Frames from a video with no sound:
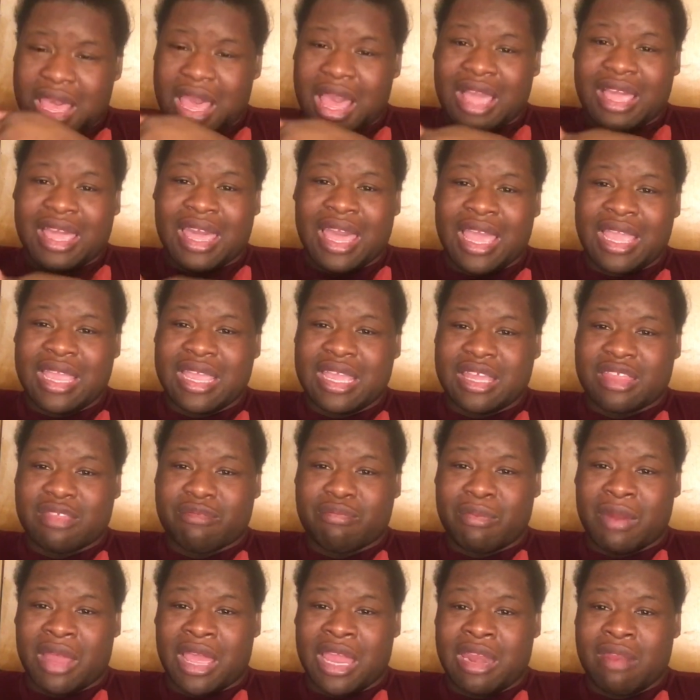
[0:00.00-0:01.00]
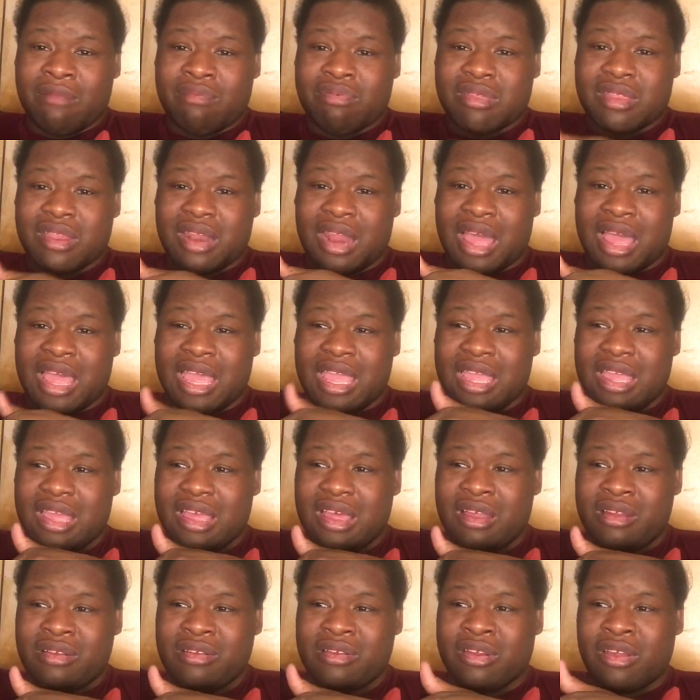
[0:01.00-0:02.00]
I can't explain. It was like
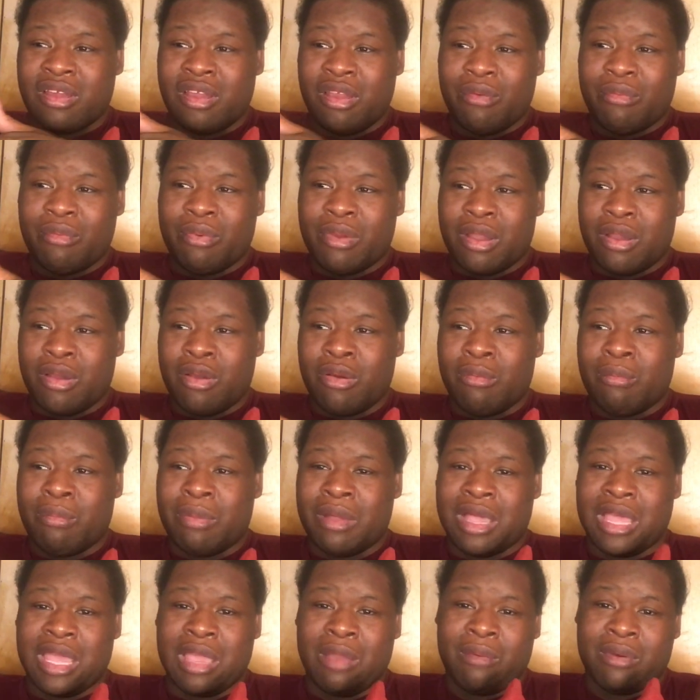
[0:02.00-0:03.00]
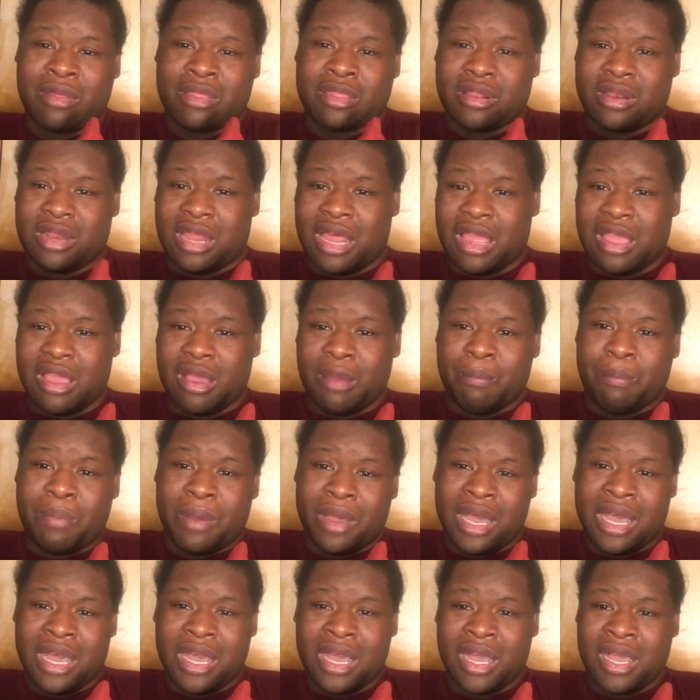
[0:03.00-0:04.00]
a dirt road, but it was like a
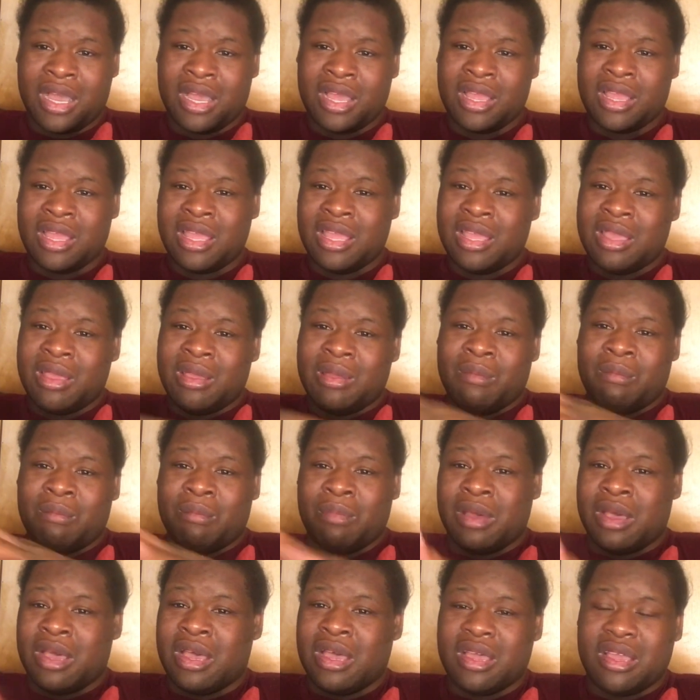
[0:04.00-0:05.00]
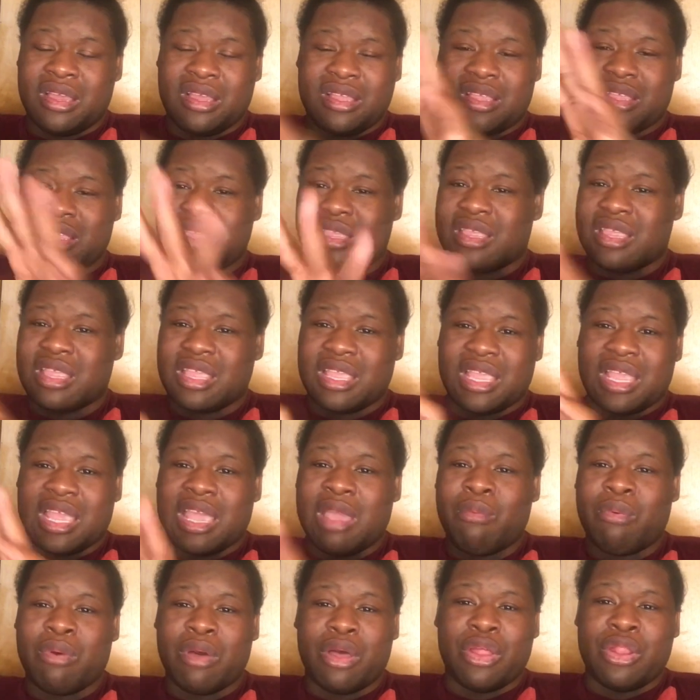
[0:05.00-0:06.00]
pond, but
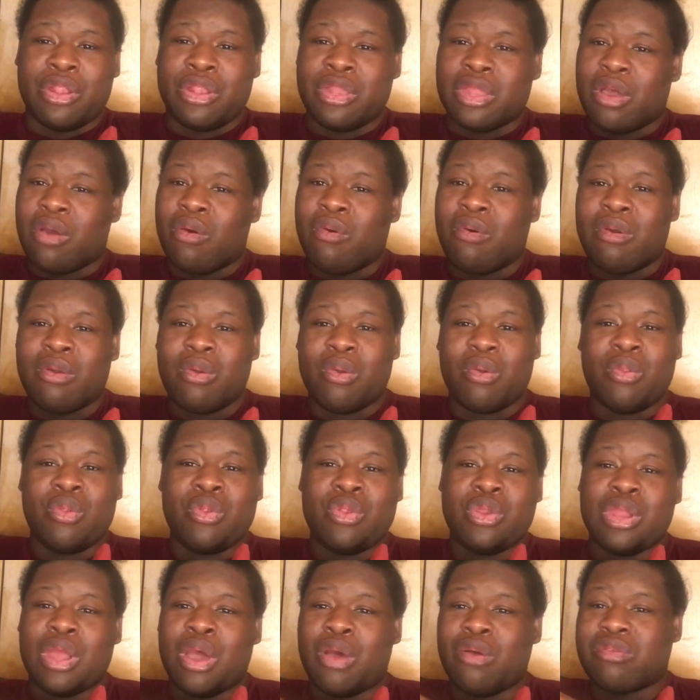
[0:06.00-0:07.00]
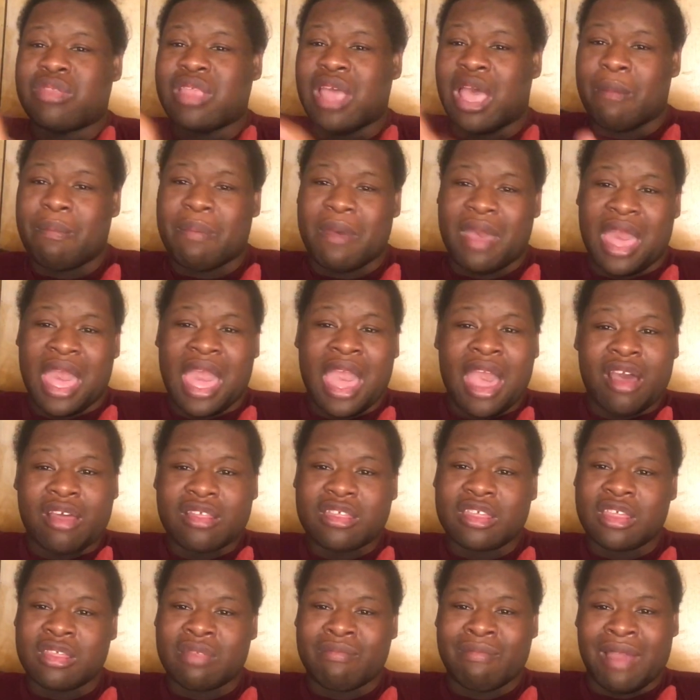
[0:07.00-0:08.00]
it wasn't no no type of
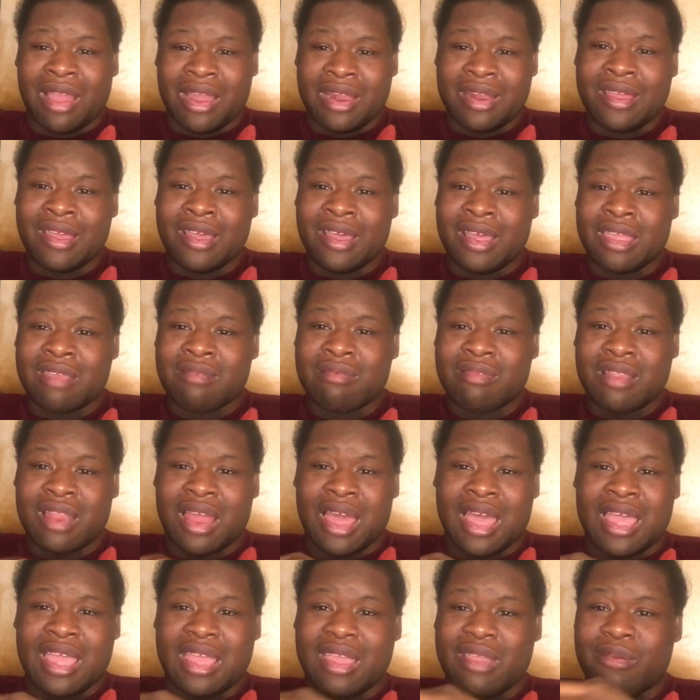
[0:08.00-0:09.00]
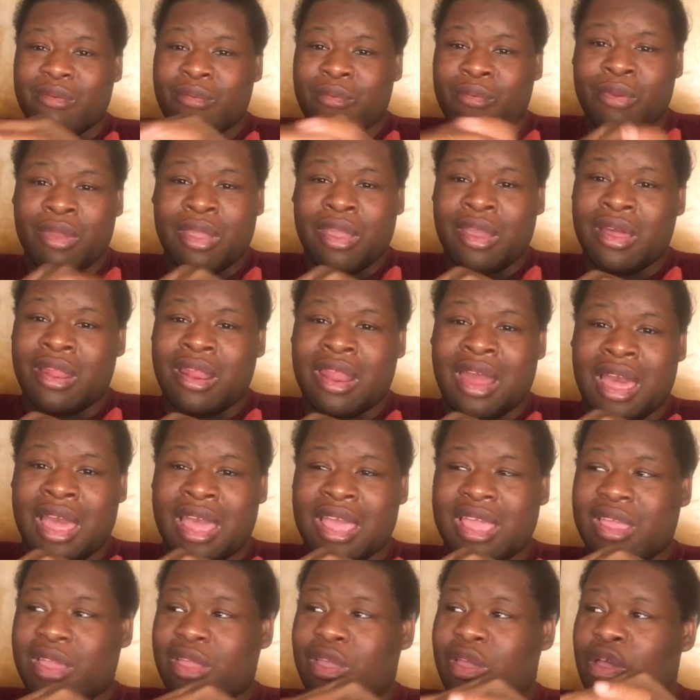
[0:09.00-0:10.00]
houses by there. It's like real
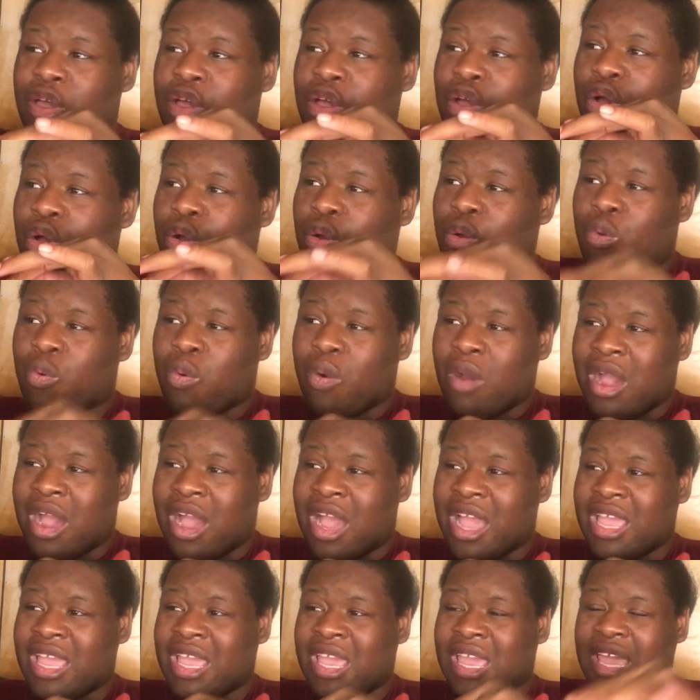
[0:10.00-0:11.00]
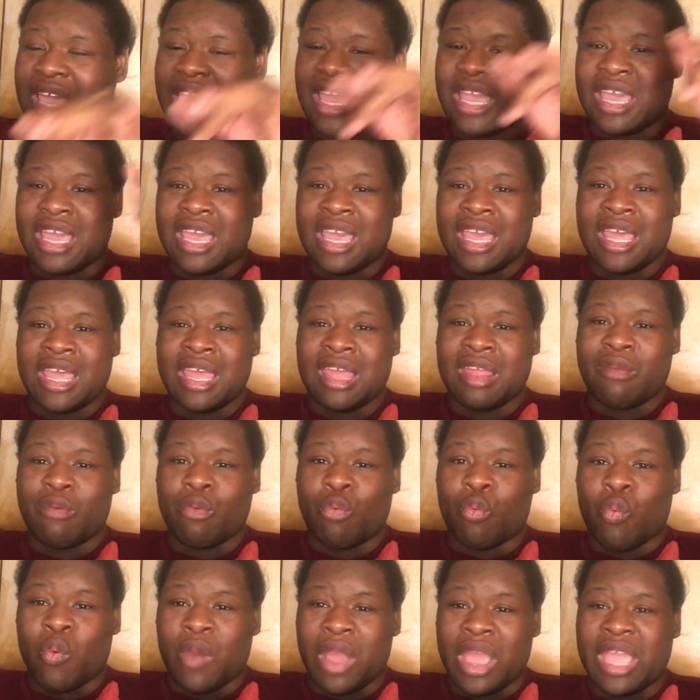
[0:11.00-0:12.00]
like quiet and
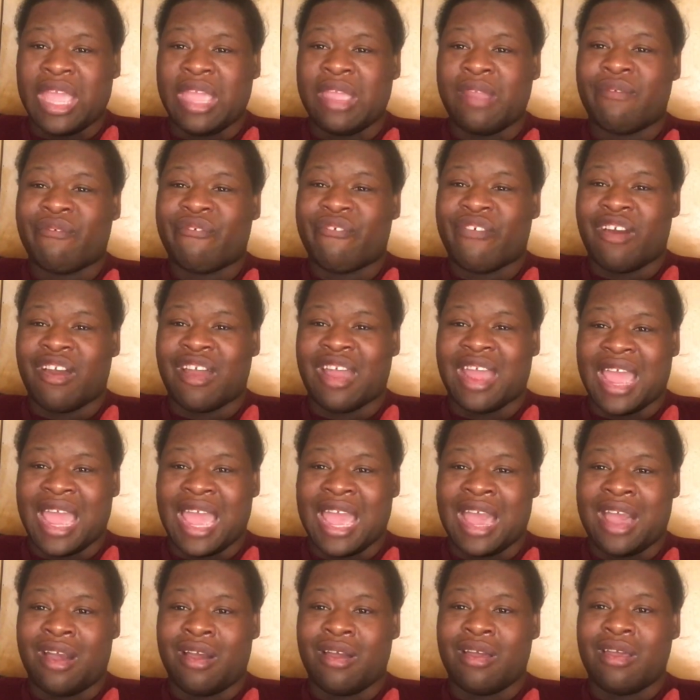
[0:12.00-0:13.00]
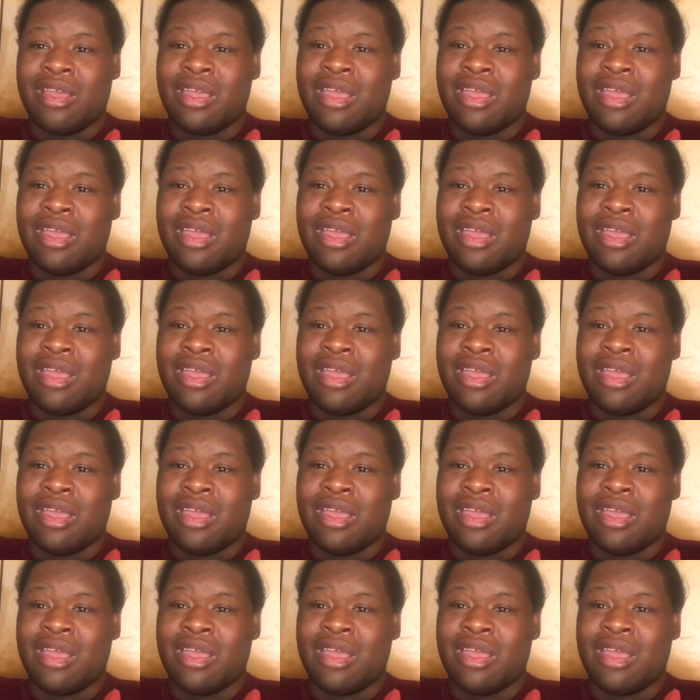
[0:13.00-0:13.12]
way far out